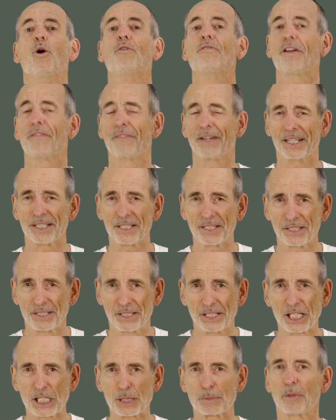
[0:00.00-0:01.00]
and letting us
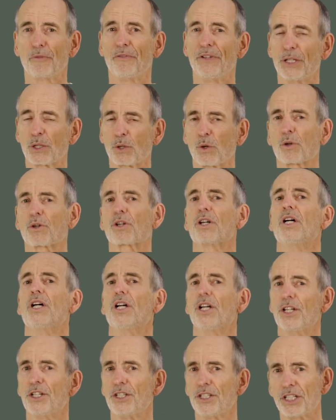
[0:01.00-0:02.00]
know, and therefore
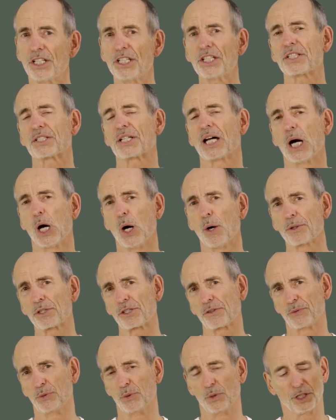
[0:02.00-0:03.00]
we won't perform this
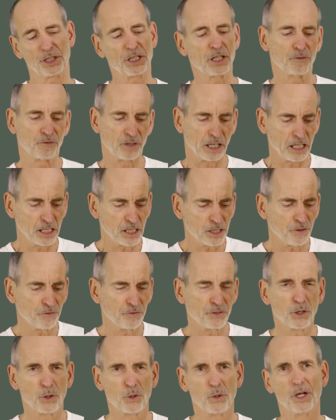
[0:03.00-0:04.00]
movement because we're paying close
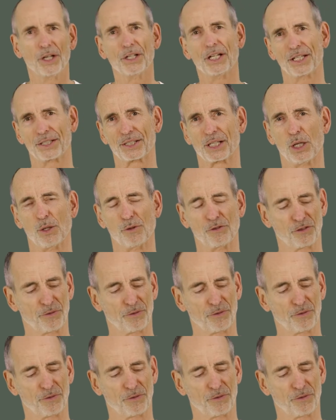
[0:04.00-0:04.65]
attention to it.